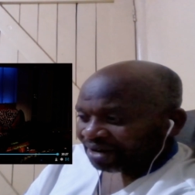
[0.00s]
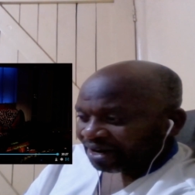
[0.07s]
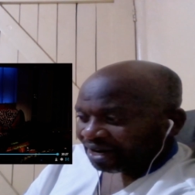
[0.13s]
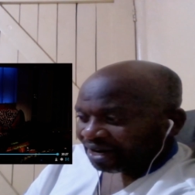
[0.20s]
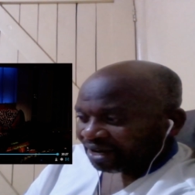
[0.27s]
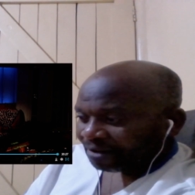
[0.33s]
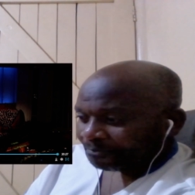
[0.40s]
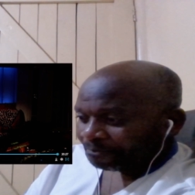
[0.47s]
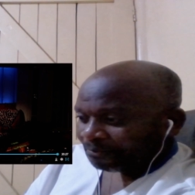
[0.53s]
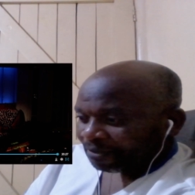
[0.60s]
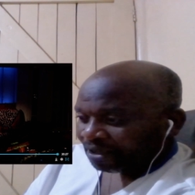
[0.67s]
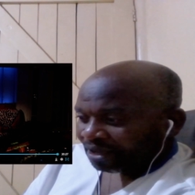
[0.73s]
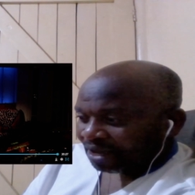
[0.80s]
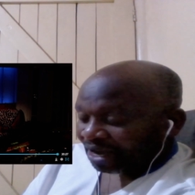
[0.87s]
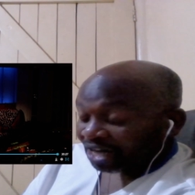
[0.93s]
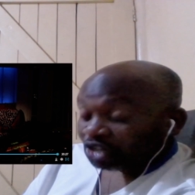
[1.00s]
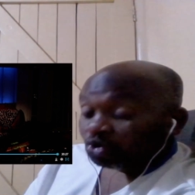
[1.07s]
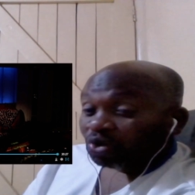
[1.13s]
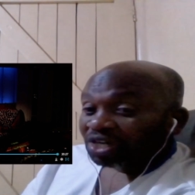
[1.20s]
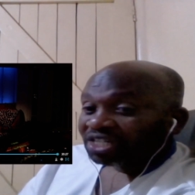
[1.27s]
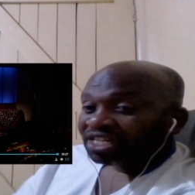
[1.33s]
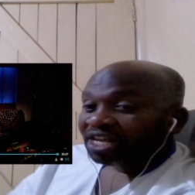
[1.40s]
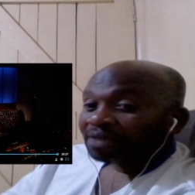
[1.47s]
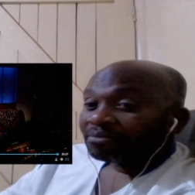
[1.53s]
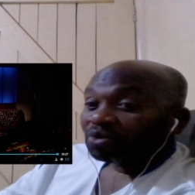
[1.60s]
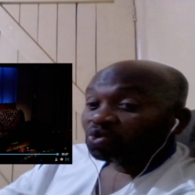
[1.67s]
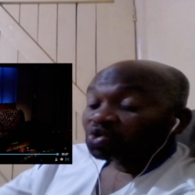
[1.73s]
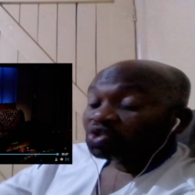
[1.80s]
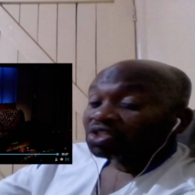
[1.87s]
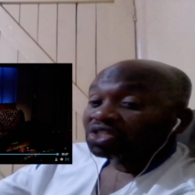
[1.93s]
And uh, at one time, I
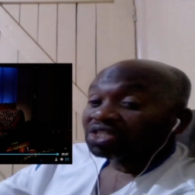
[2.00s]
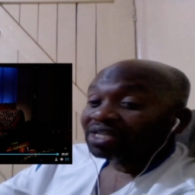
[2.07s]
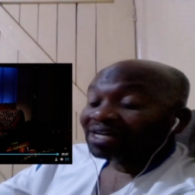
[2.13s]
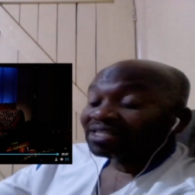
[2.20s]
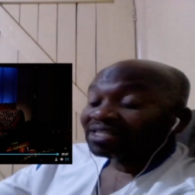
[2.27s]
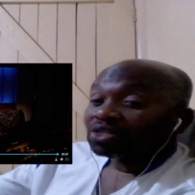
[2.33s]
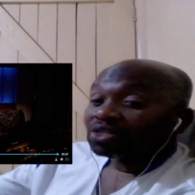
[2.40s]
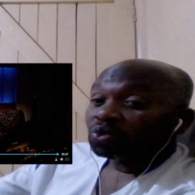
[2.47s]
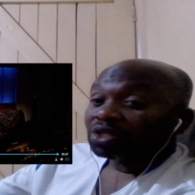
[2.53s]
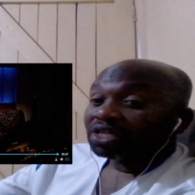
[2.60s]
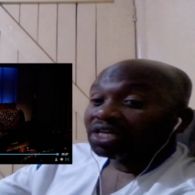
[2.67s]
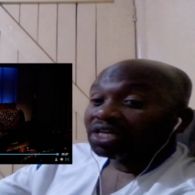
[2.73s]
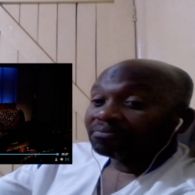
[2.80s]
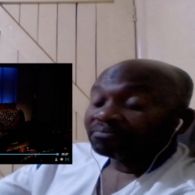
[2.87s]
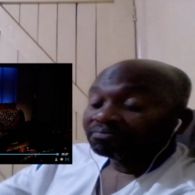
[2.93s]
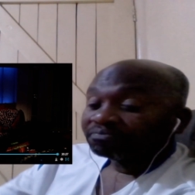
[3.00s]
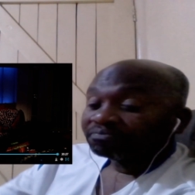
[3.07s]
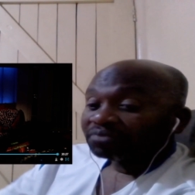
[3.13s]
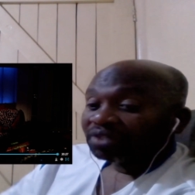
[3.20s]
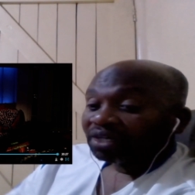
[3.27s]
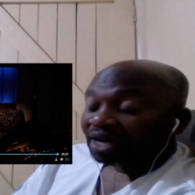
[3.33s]
was discussing with him